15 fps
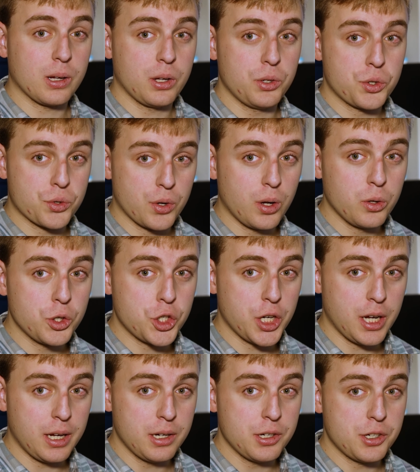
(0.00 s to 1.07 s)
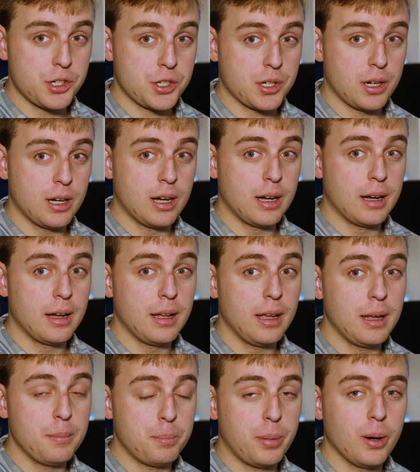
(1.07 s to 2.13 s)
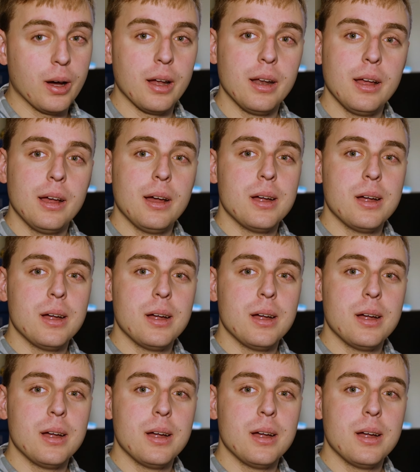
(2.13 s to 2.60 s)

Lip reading: a control change input